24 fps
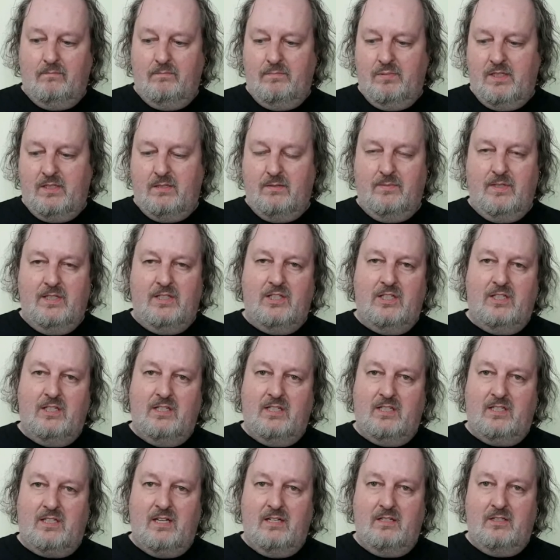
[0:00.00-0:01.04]
So which
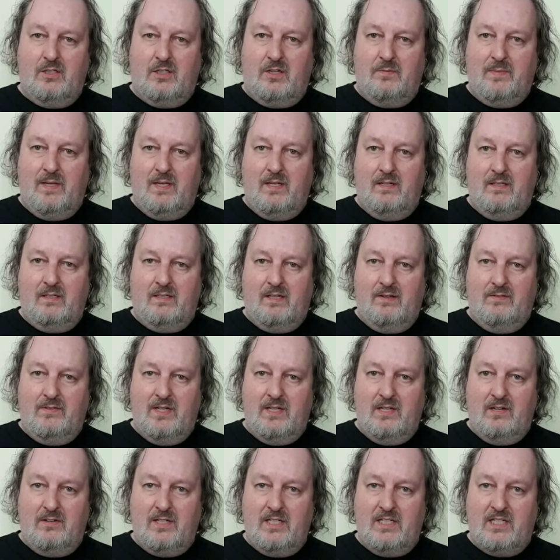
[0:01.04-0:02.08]
is going to give you a
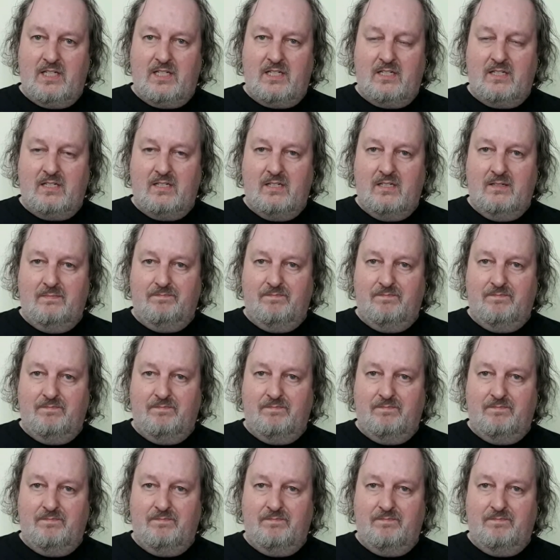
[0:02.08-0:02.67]
nice